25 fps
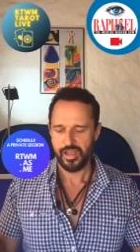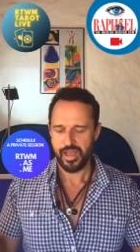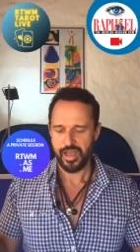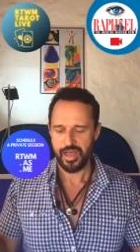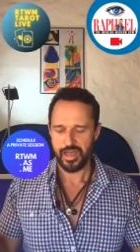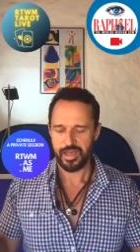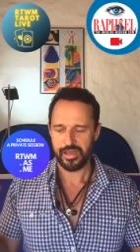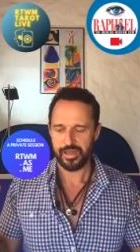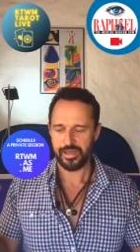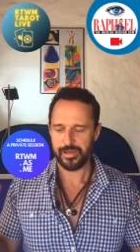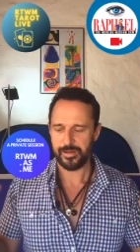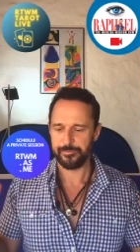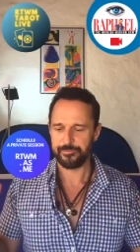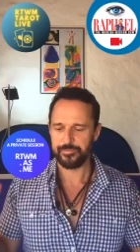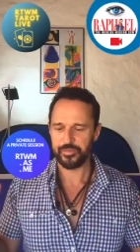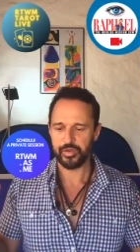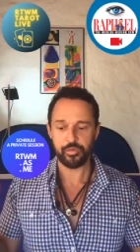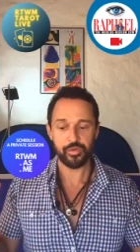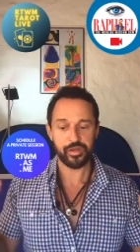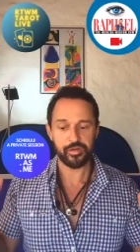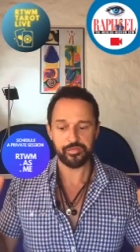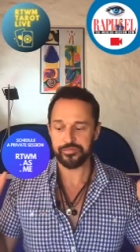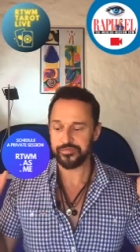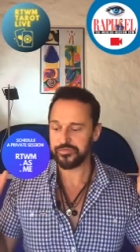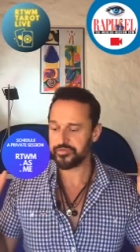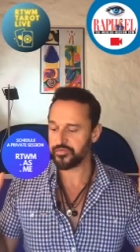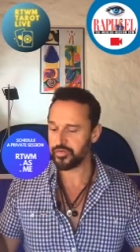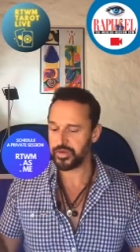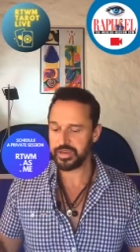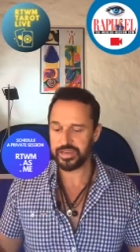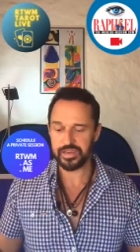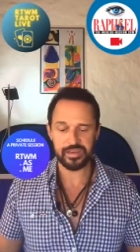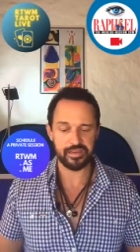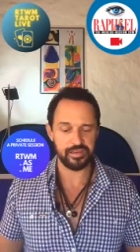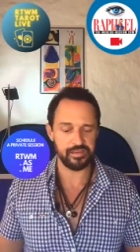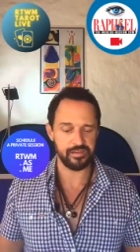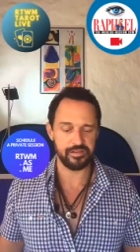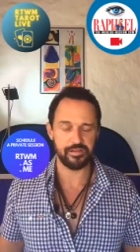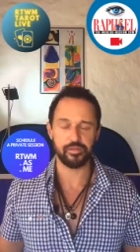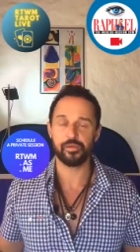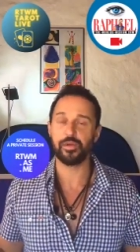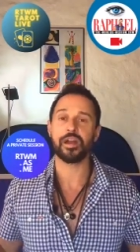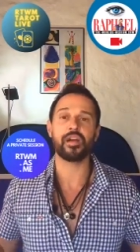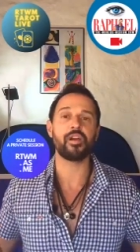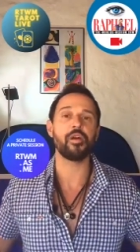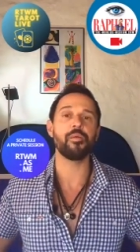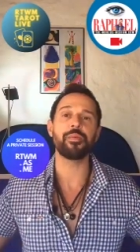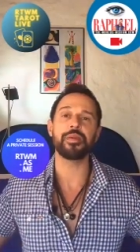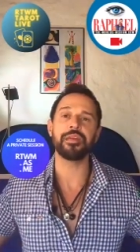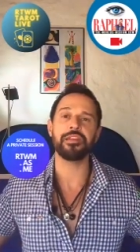We're free. We're
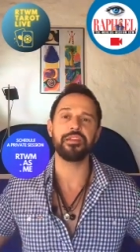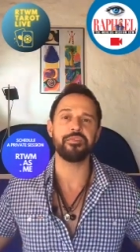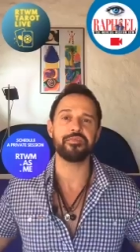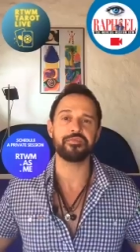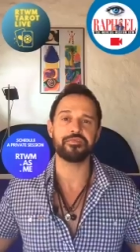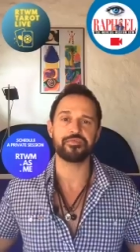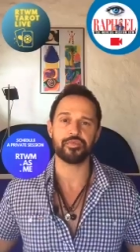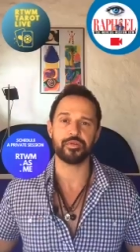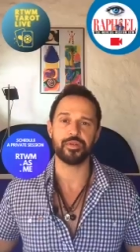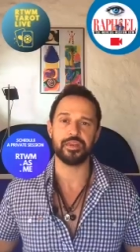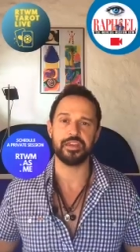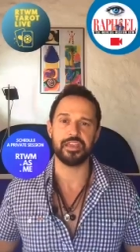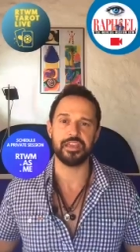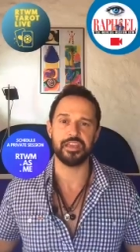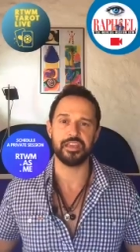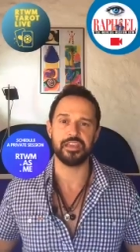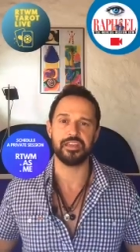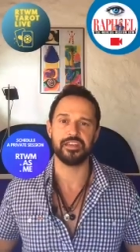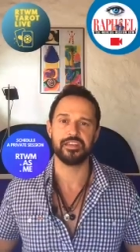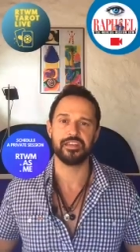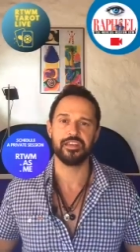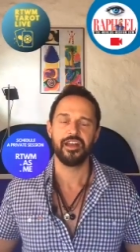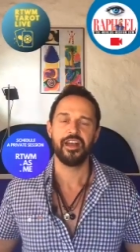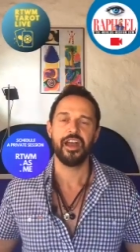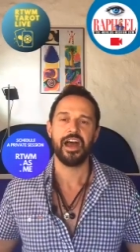completely free.